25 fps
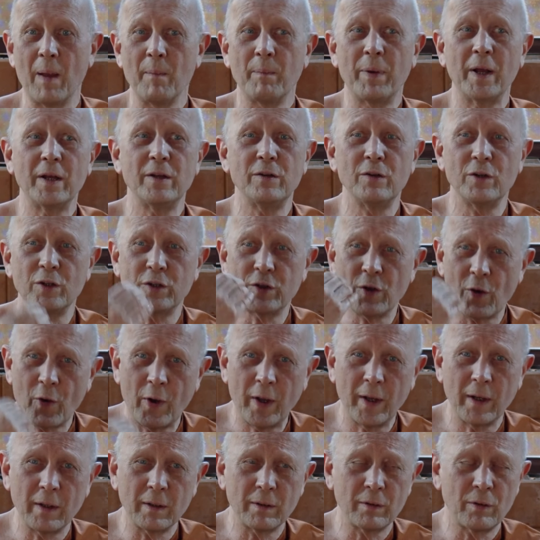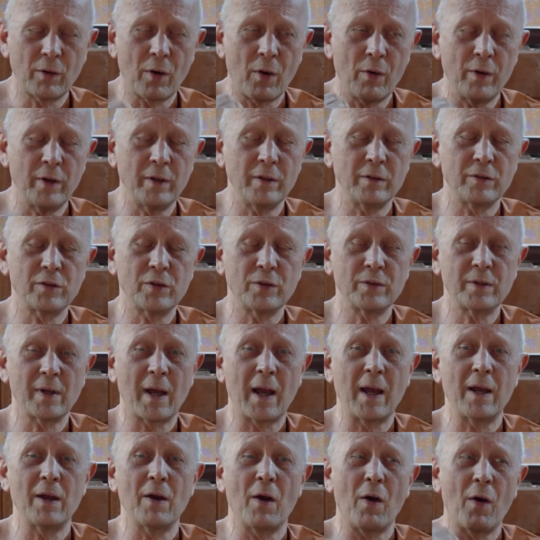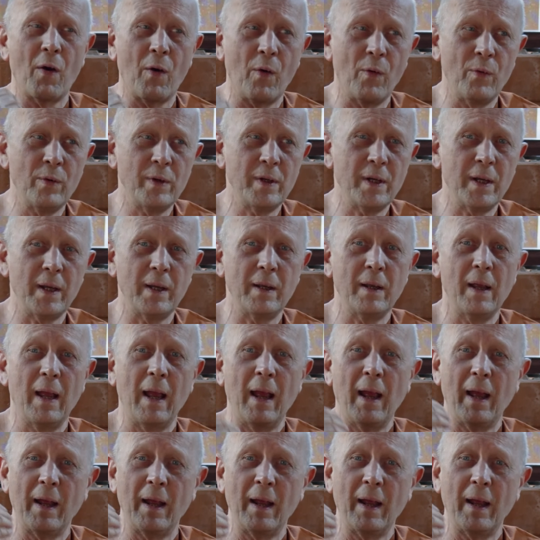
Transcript: But you're going to die only